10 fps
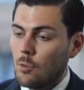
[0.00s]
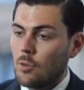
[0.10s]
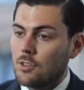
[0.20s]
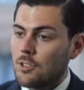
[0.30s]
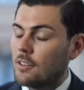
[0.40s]

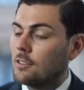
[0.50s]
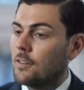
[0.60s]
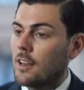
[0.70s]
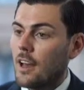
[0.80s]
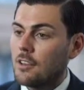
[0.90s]
with a
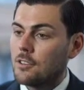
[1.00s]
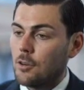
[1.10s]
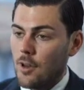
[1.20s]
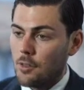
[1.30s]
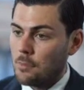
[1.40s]
justification
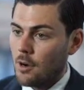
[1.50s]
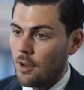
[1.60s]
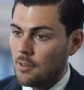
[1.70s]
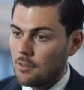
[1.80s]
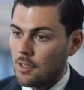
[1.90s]
around the
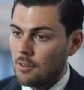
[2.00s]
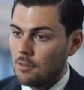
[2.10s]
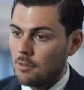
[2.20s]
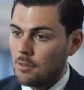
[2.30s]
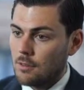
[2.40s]
buy or the sell.
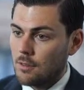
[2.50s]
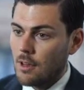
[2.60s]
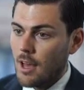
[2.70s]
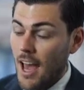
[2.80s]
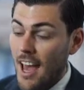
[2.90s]

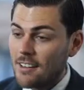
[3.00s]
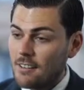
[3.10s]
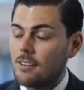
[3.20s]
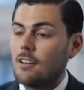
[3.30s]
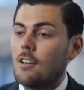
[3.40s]

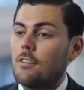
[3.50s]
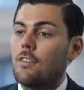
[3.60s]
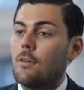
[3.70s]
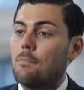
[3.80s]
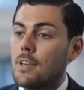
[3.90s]
And
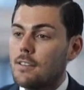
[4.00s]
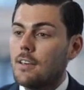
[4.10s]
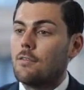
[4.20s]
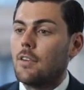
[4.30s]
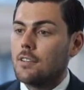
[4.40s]
for the busy
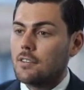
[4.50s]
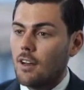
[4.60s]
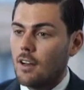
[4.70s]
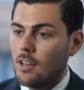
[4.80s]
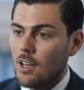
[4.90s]

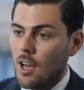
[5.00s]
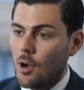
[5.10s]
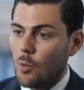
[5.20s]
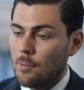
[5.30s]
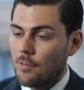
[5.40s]
investor, we